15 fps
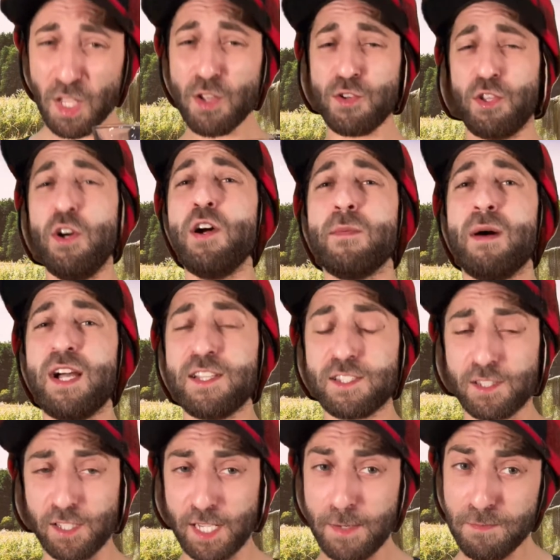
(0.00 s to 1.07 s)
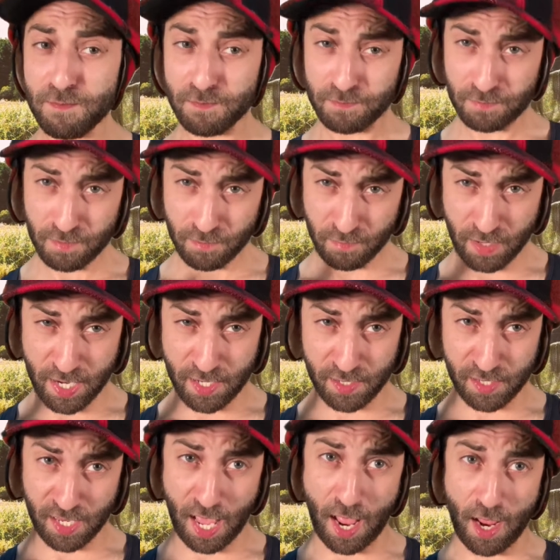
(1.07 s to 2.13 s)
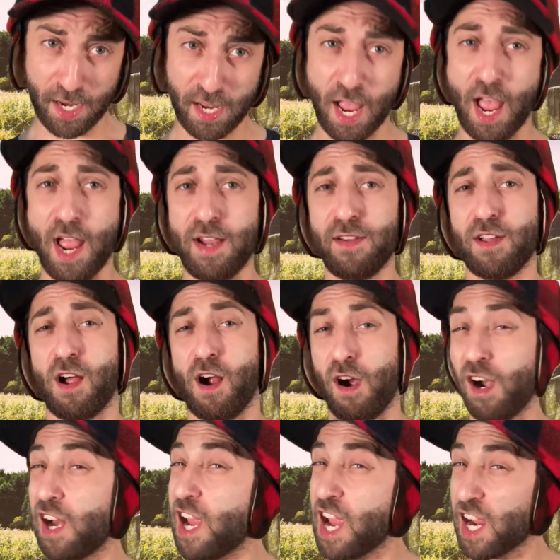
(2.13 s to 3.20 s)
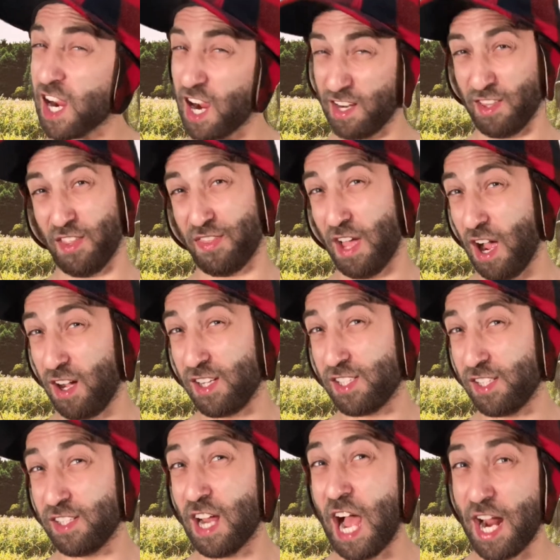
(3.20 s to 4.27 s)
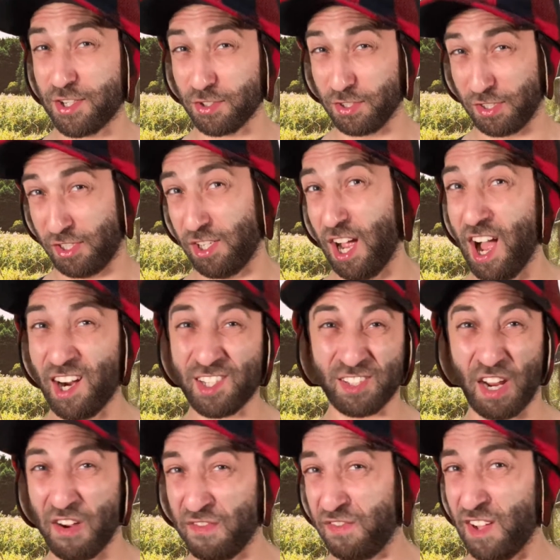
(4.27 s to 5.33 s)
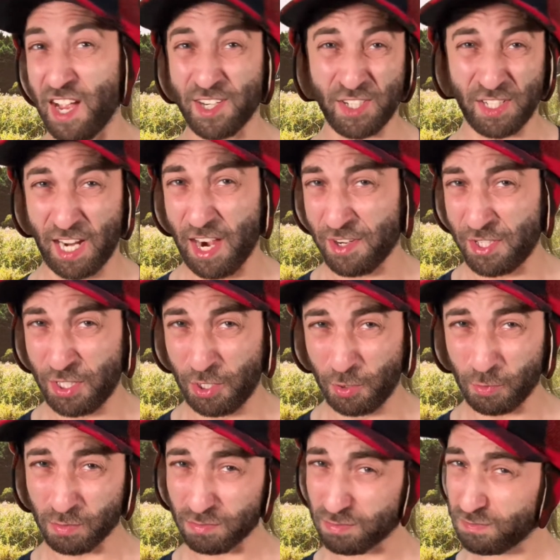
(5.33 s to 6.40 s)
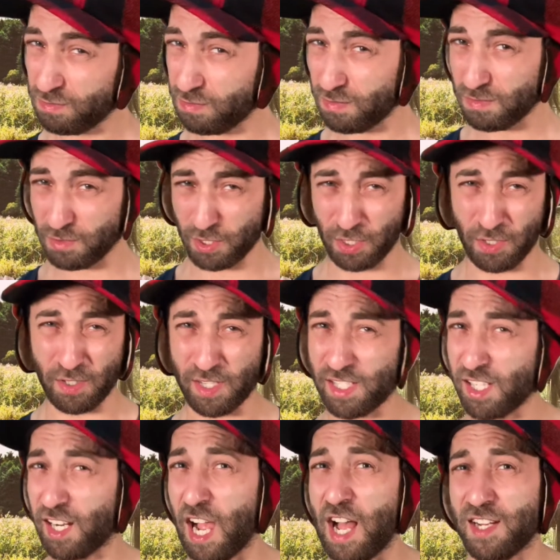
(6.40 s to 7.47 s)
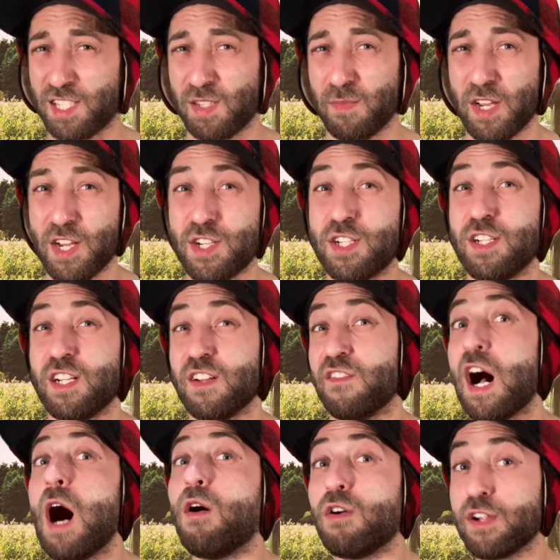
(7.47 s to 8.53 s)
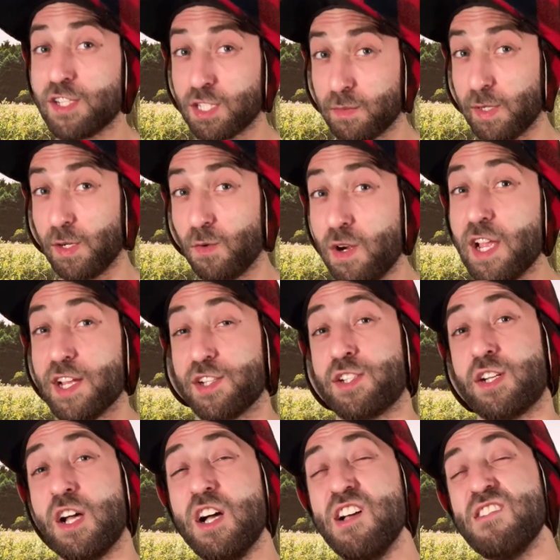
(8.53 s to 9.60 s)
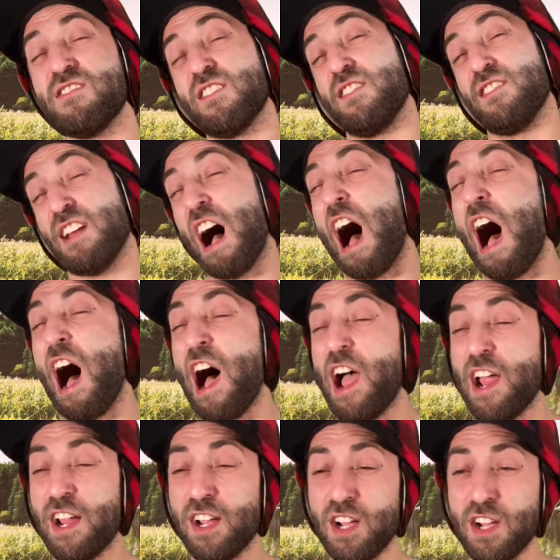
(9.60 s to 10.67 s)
Dude, by sleep means that you end the heartache and the thousand natural shocks that flesh is heir to. Dude, it's a consummation devoutly to be wished. To die,